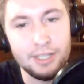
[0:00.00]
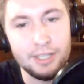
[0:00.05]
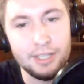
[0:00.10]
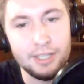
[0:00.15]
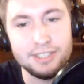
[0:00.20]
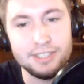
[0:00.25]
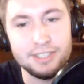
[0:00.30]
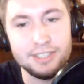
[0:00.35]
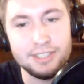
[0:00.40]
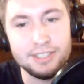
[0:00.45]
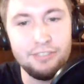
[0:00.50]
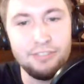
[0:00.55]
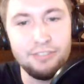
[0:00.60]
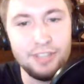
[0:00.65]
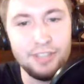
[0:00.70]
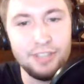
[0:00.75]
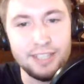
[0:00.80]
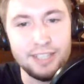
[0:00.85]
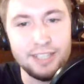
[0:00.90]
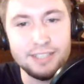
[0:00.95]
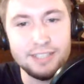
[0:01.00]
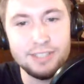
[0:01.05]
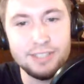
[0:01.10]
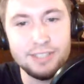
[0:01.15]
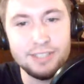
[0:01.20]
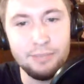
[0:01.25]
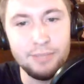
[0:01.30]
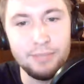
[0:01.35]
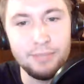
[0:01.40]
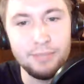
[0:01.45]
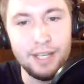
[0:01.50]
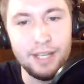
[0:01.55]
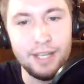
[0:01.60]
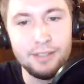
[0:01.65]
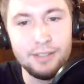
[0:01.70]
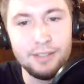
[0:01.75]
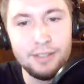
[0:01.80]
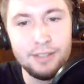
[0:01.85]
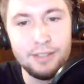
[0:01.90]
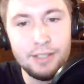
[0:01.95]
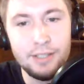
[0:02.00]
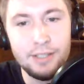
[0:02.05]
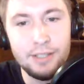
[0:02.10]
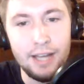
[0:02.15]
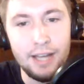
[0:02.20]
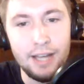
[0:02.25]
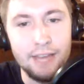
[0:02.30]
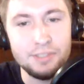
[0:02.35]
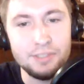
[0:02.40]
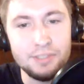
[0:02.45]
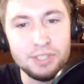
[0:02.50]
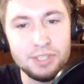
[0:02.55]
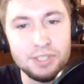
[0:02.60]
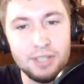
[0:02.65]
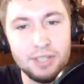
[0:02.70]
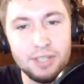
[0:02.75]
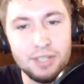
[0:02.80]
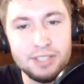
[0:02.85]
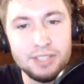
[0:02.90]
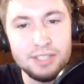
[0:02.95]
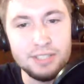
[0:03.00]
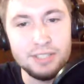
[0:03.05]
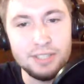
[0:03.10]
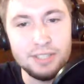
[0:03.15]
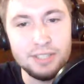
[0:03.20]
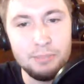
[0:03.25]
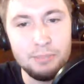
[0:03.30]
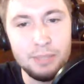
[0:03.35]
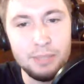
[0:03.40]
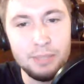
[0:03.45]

because I feel like that's something that I have to stress to some people.